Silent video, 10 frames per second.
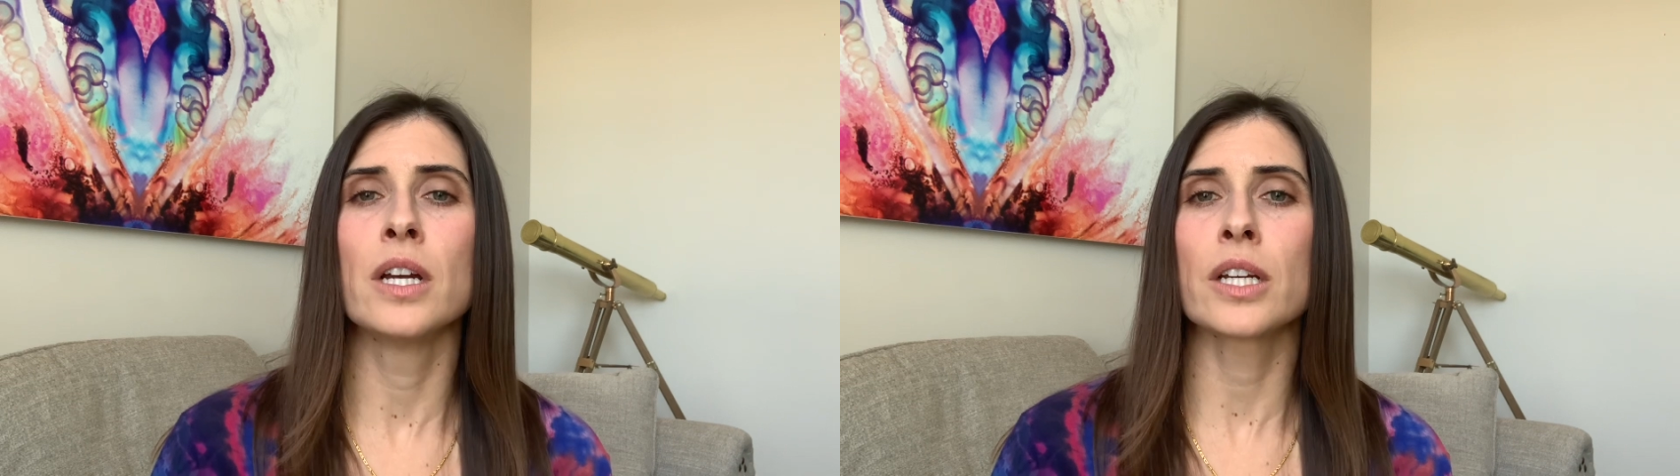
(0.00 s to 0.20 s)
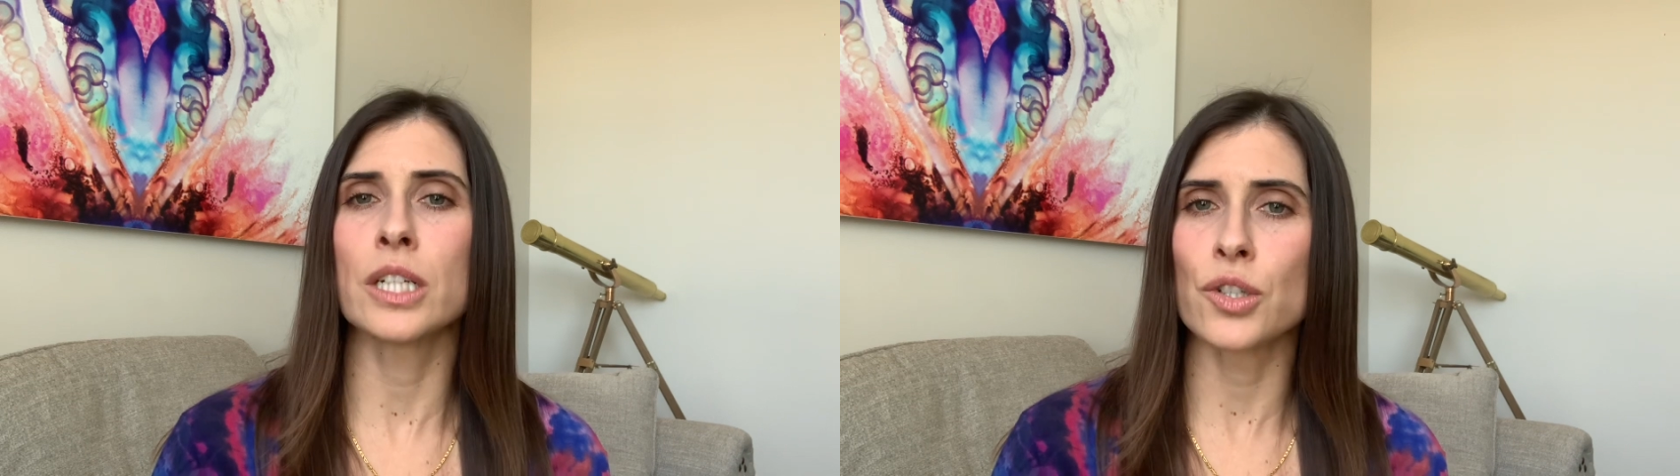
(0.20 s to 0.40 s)

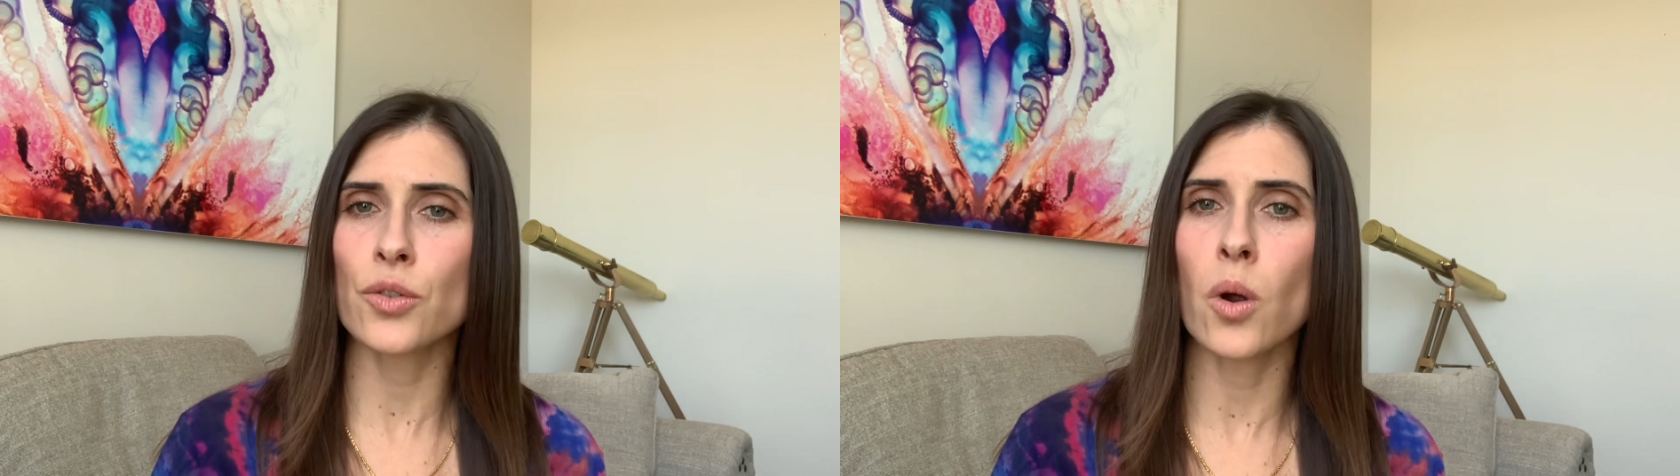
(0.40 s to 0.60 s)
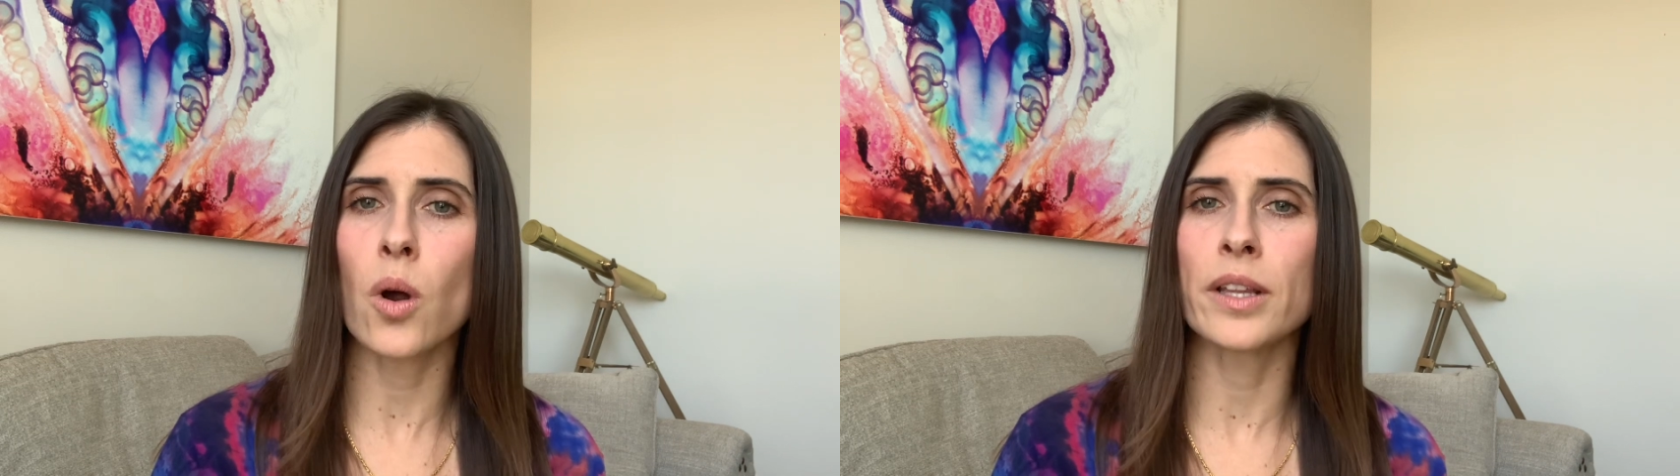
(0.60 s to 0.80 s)

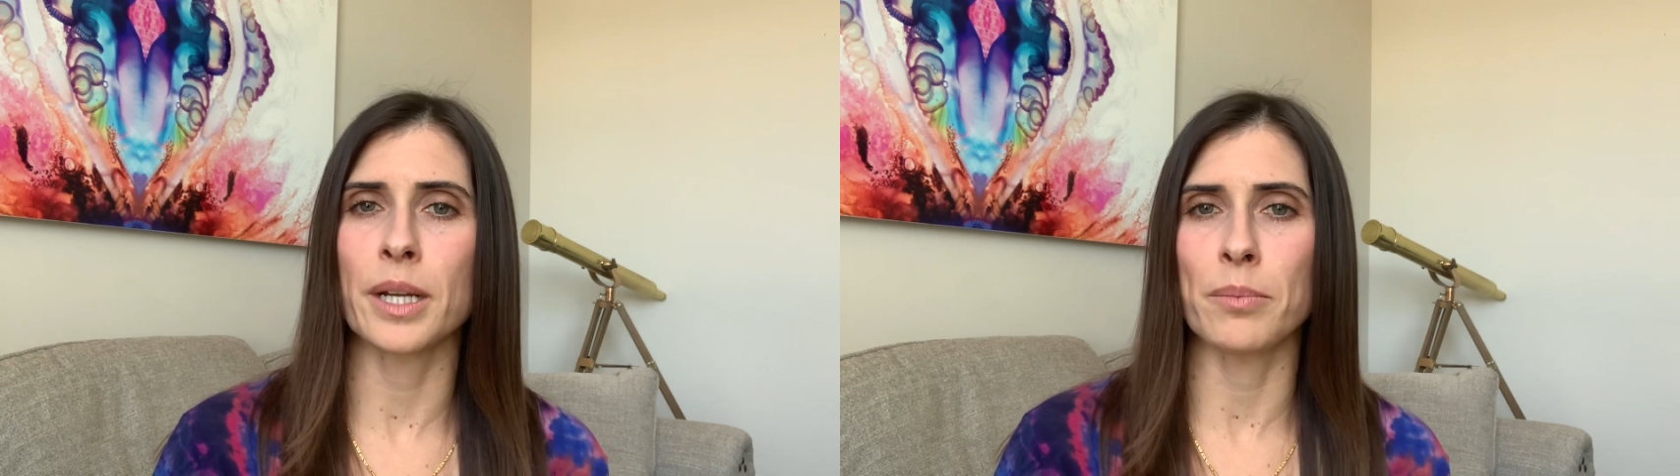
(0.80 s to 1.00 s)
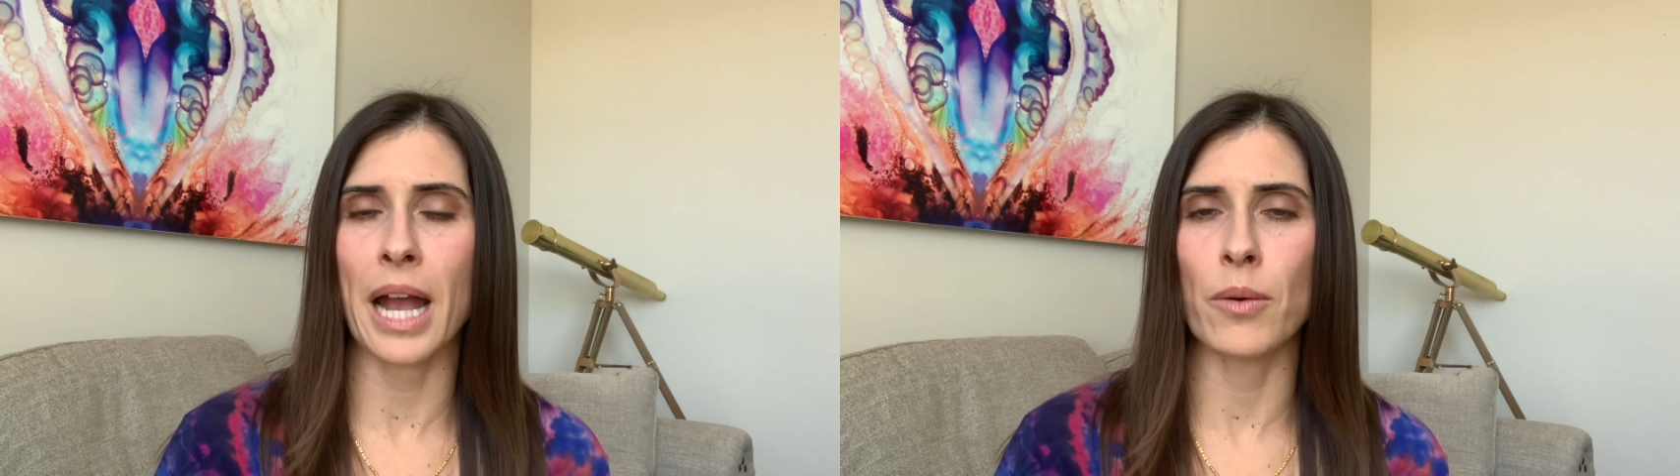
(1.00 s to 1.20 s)
control and
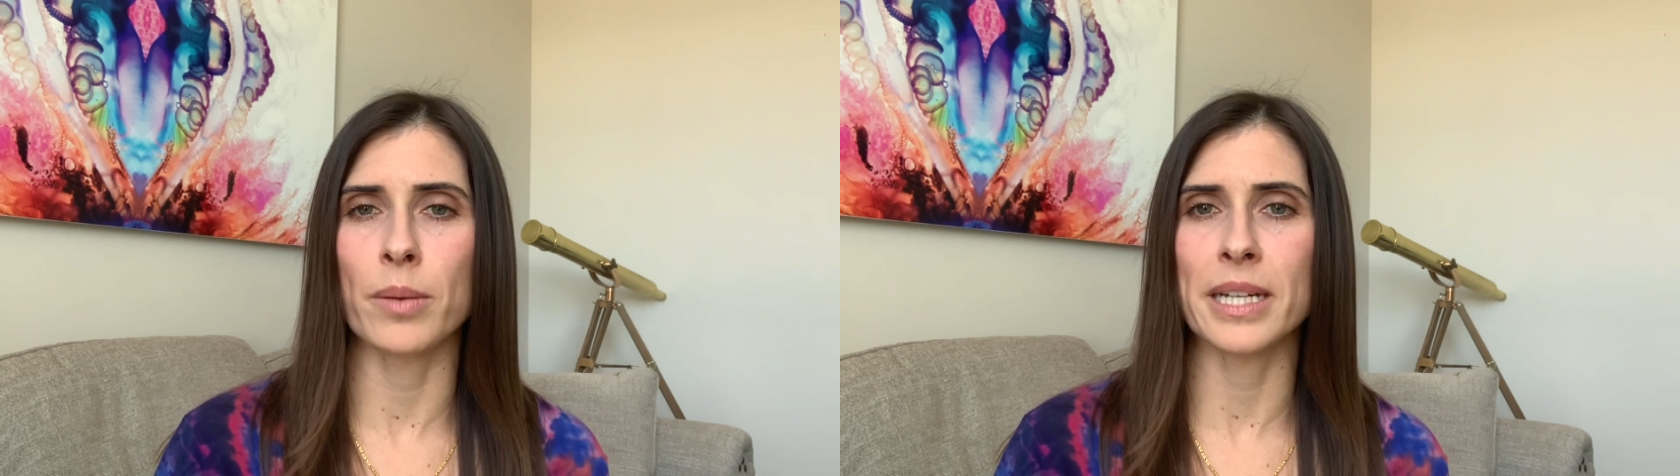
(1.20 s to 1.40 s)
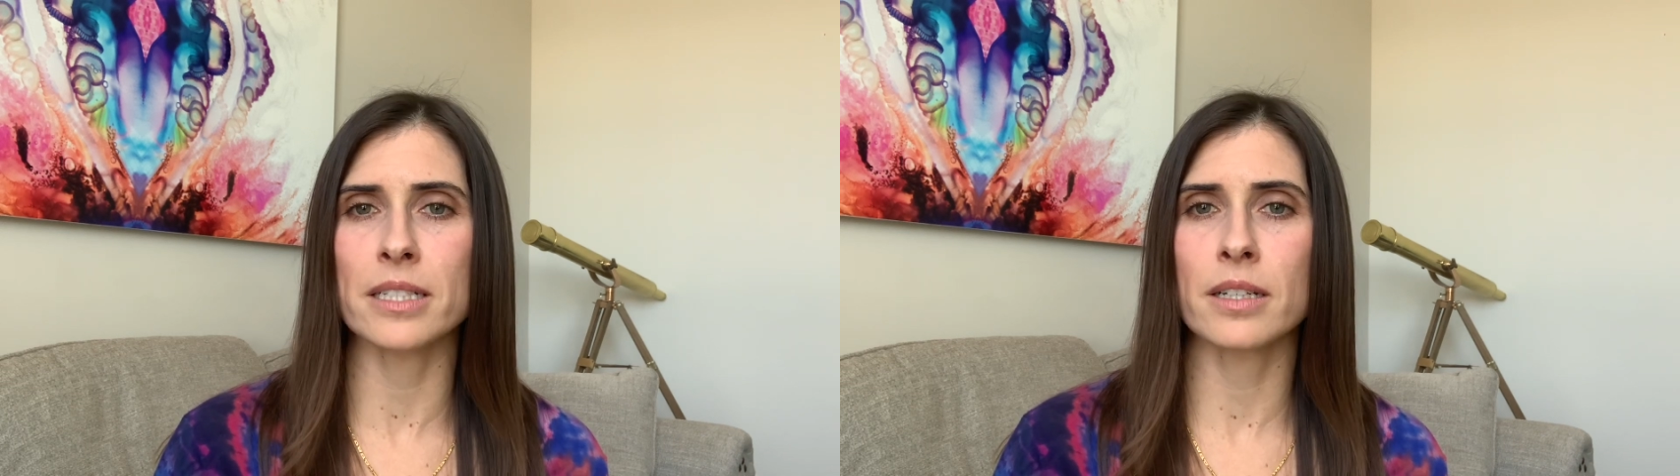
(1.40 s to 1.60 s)

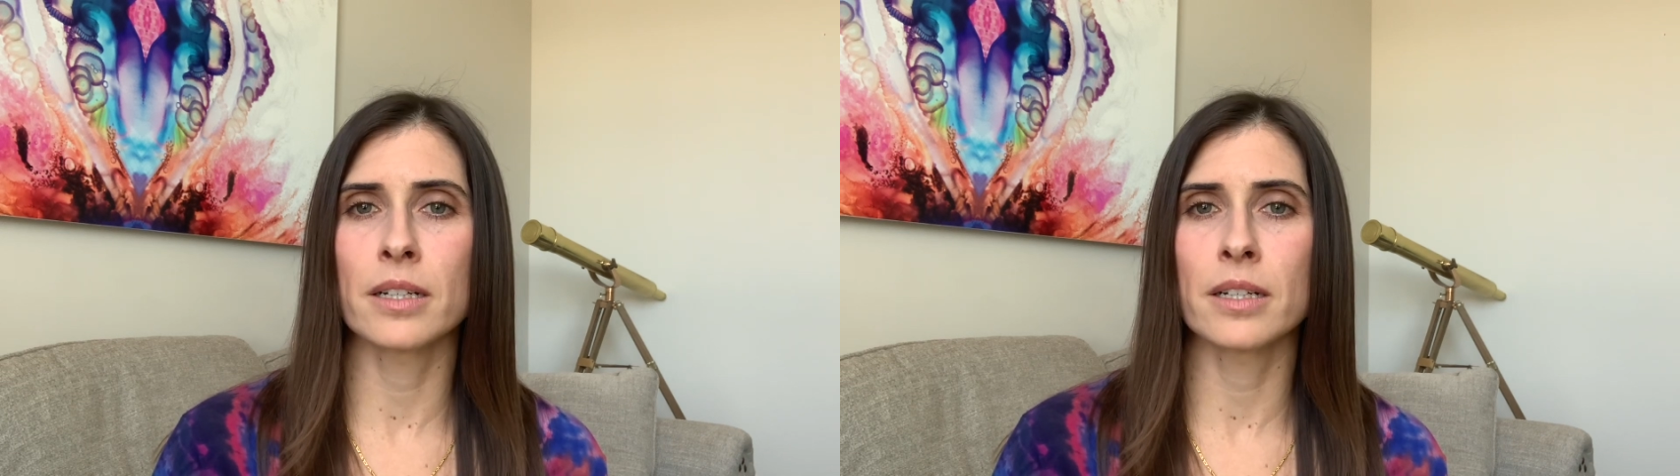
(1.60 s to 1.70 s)
empowerment.